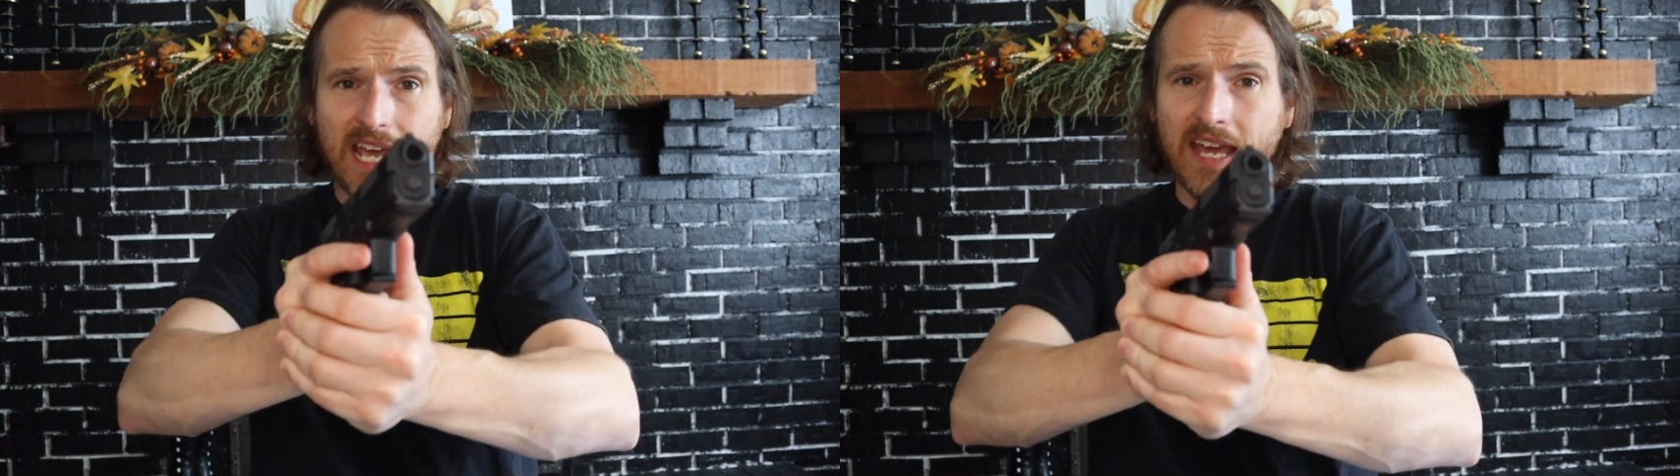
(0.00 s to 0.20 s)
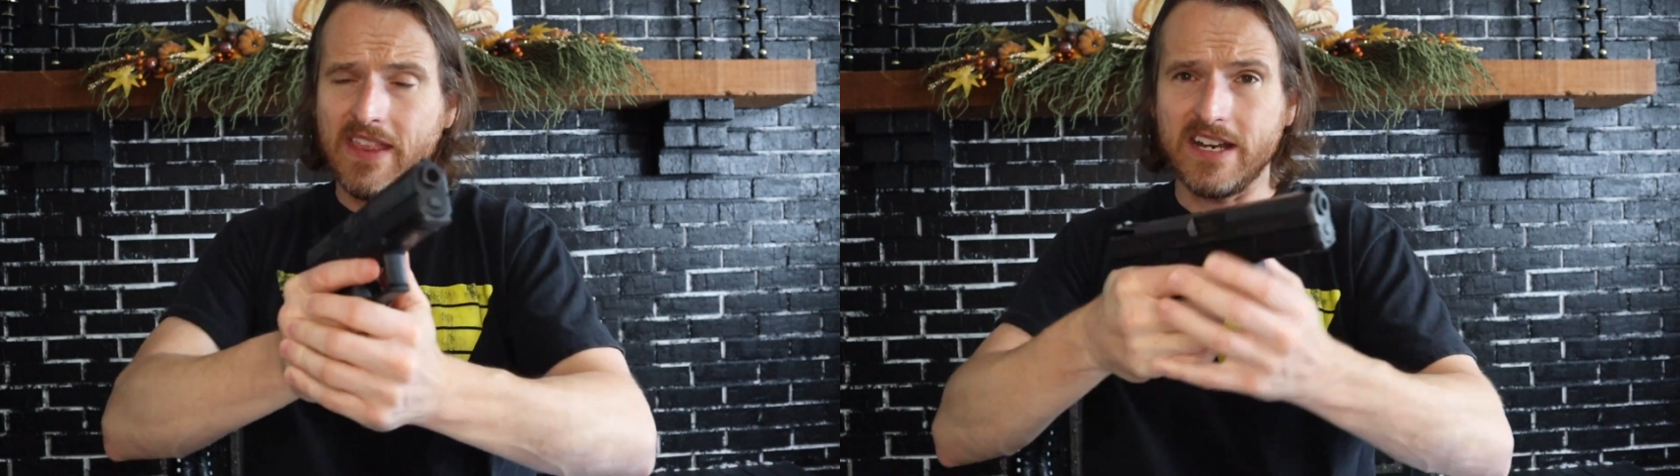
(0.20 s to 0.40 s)

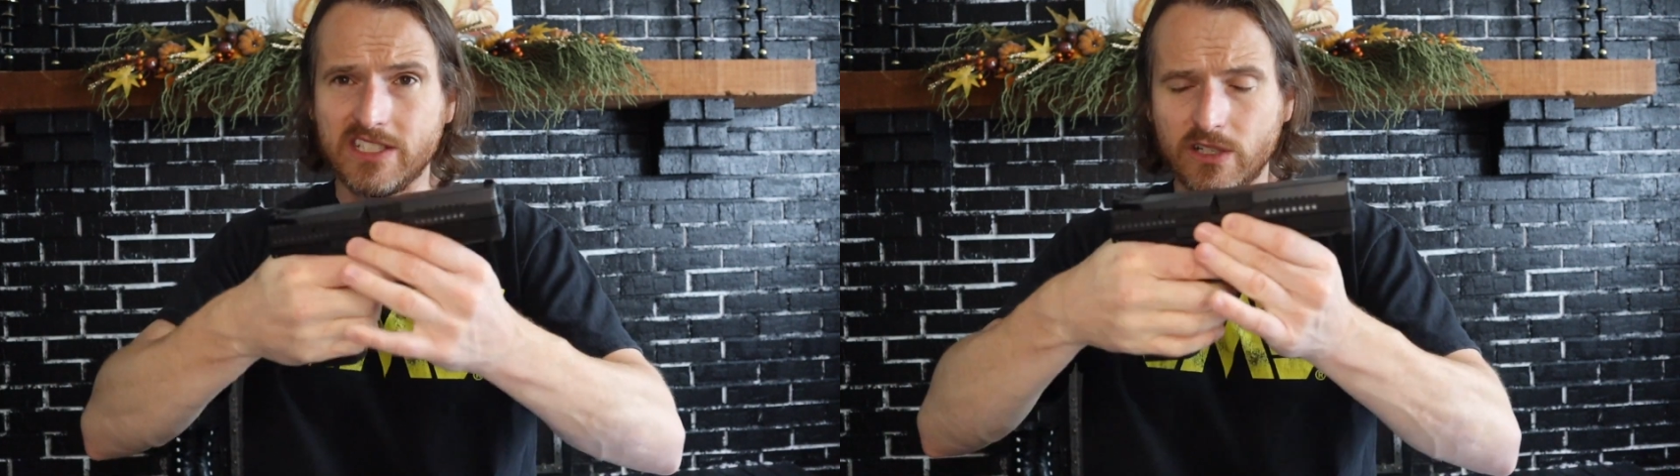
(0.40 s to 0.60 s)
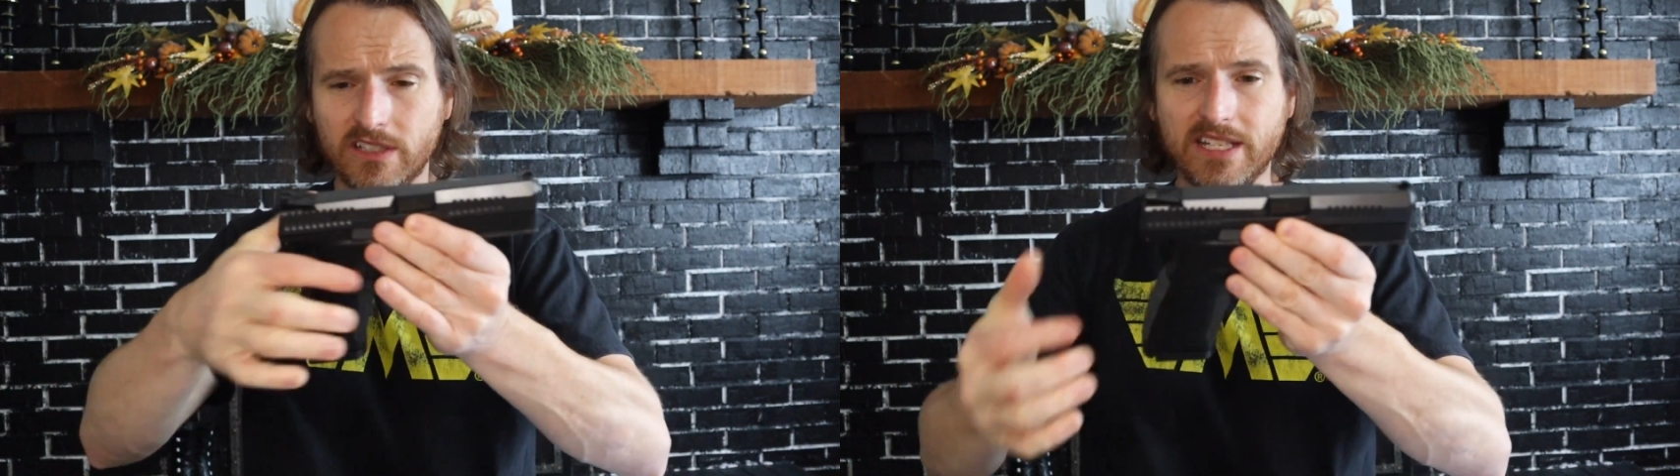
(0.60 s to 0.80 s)
And that is
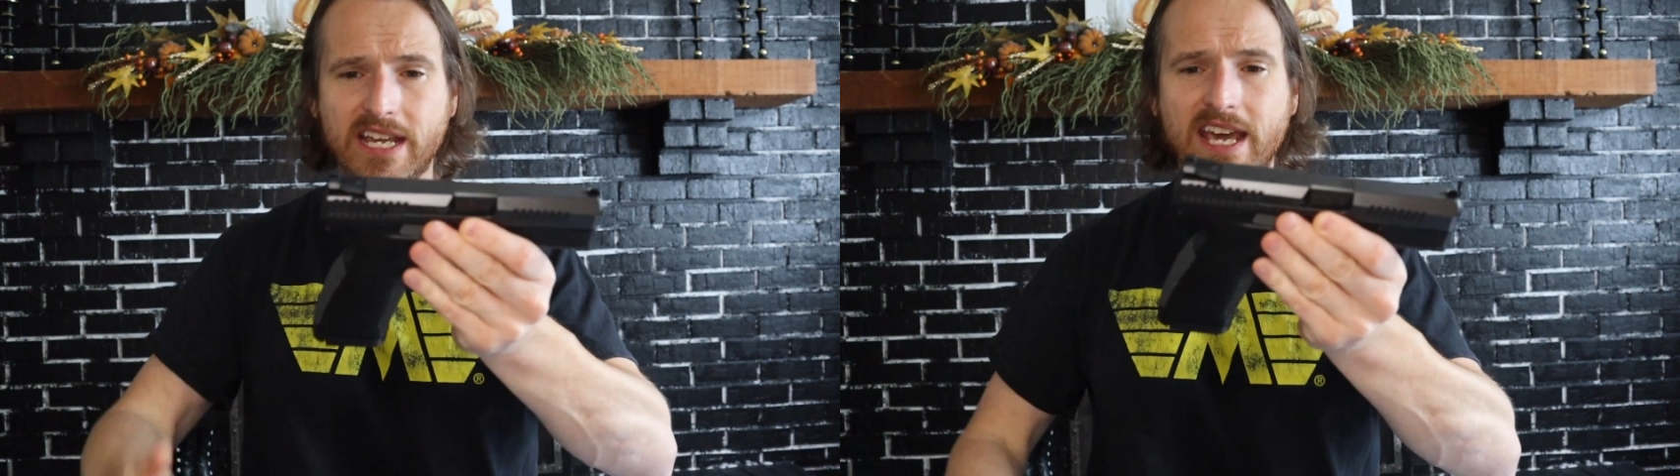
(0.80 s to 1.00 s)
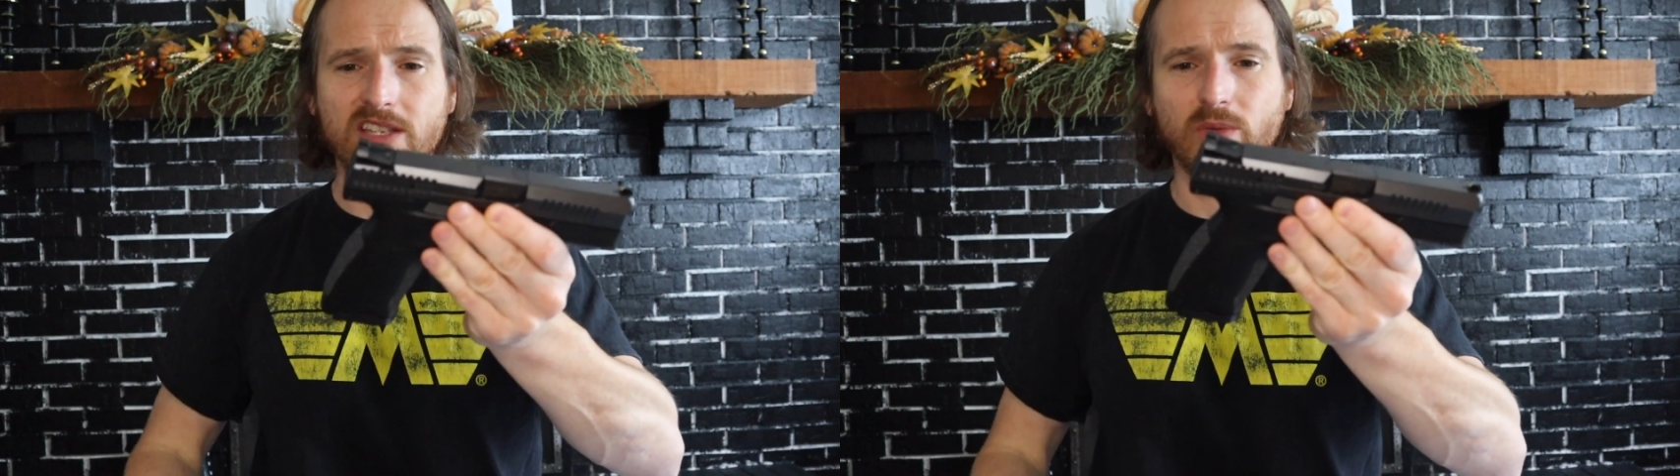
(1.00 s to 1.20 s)
certainly the
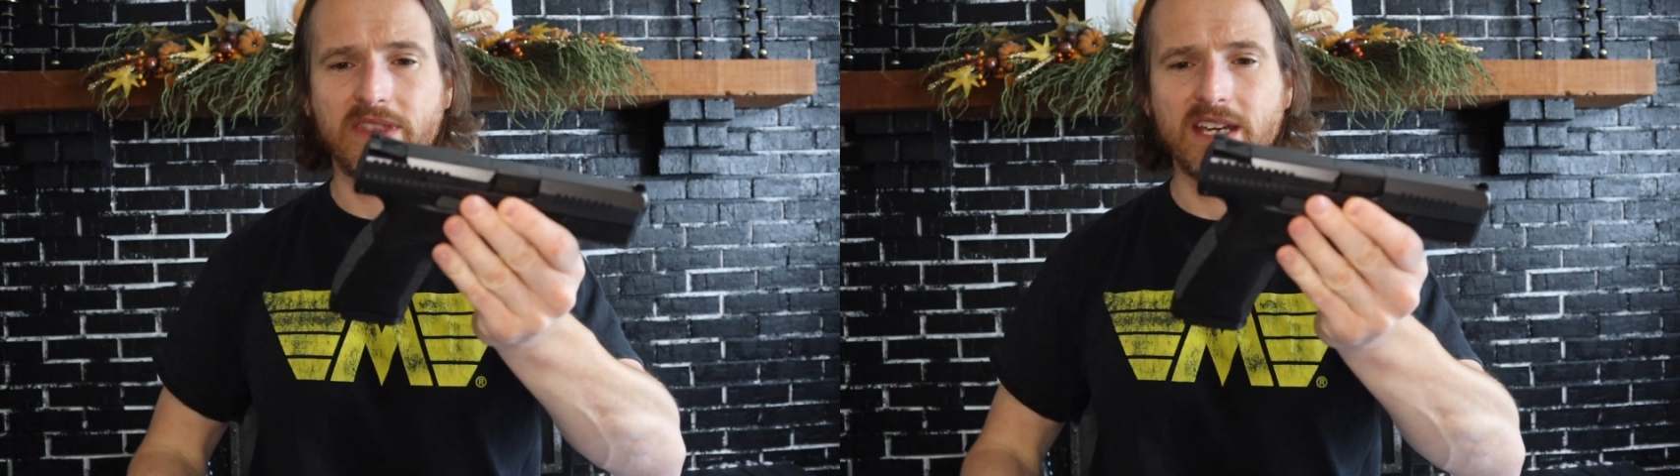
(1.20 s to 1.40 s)
case with